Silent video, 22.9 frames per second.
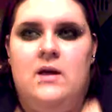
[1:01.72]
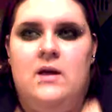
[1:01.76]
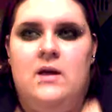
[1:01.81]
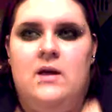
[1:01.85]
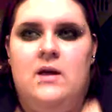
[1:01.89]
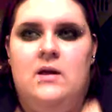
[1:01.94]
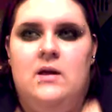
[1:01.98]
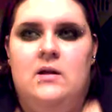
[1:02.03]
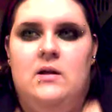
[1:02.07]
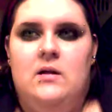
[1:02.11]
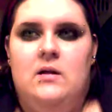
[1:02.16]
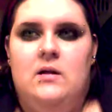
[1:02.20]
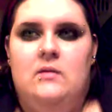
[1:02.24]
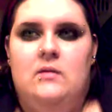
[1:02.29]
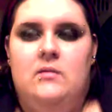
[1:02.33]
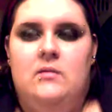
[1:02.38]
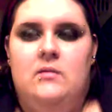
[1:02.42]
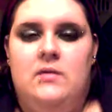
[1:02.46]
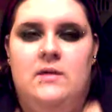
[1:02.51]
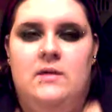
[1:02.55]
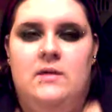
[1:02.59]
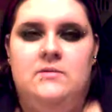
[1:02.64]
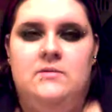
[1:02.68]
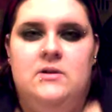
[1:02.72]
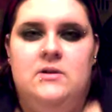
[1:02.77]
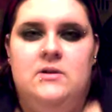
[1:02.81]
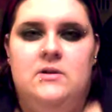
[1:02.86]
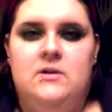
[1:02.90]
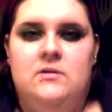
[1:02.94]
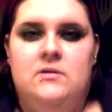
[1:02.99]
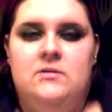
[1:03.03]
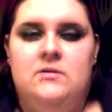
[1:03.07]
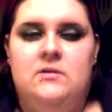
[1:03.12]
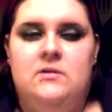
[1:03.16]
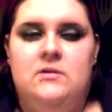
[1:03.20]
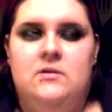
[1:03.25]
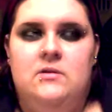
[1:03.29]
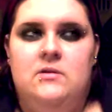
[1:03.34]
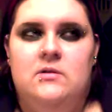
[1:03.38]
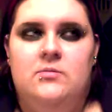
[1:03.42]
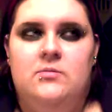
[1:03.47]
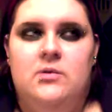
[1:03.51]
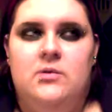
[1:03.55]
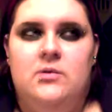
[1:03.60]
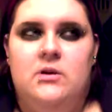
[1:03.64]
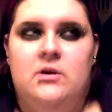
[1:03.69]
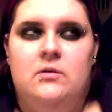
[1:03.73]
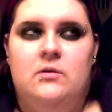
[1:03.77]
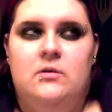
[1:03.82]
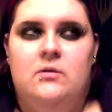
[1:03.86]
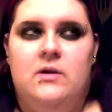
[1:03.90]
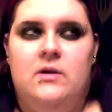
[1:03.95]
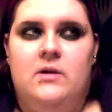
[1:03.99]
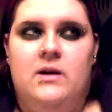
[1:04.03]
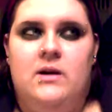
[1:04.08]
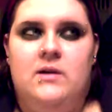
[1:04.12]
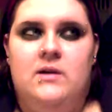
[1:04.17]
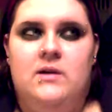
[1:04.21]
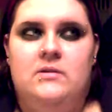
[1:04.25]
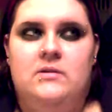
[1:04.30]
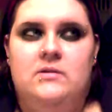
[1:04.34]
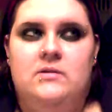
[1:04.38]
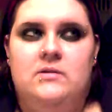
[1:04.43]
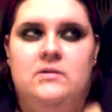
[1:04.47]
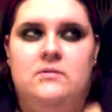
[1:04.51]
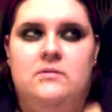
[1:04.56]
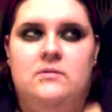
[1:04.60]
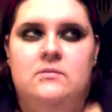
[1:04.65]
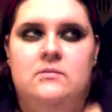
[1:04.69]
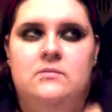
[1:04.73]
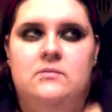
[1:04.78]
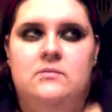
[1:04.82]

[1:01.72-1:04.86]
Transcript: the head of the Thieves Guild, so that's pretty cool, I guess.